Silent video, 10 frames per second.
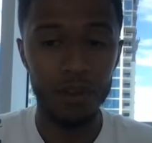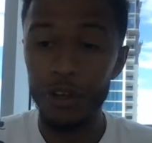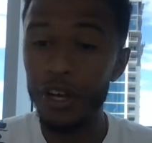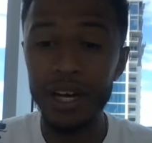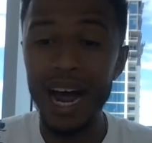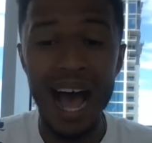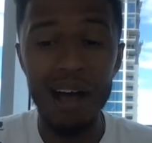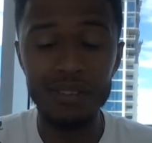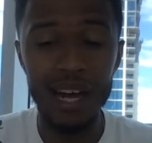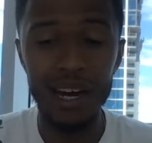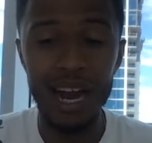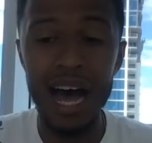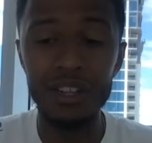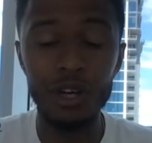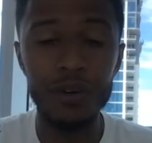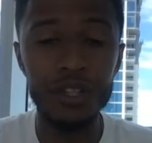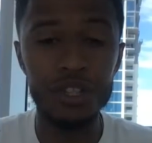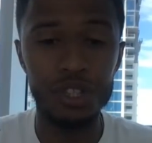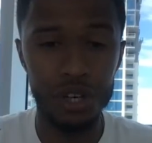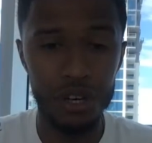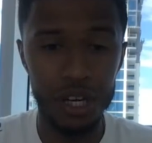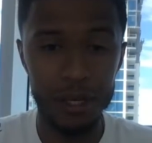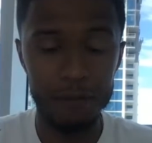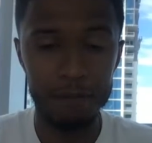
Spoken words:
You're going to have that a lot during this journey.